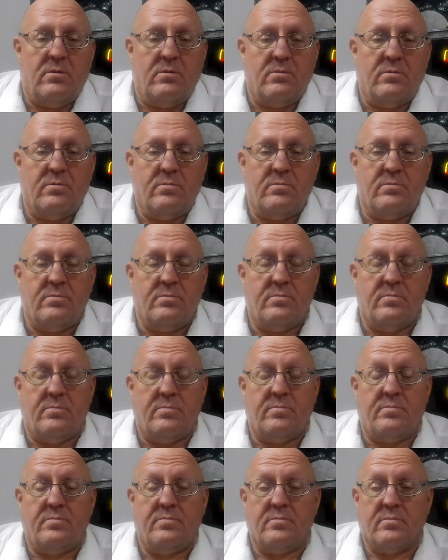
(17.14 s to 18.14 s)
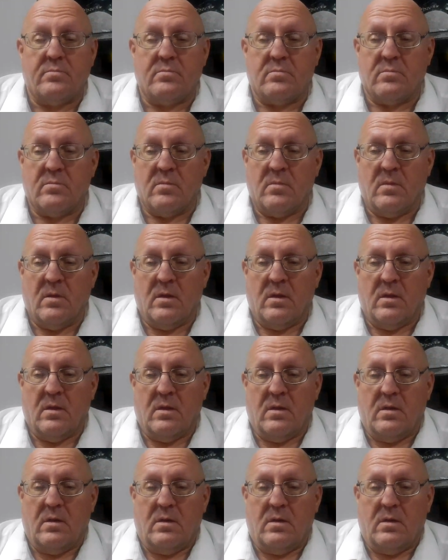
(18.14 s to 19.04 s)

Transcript: Nobody speaks.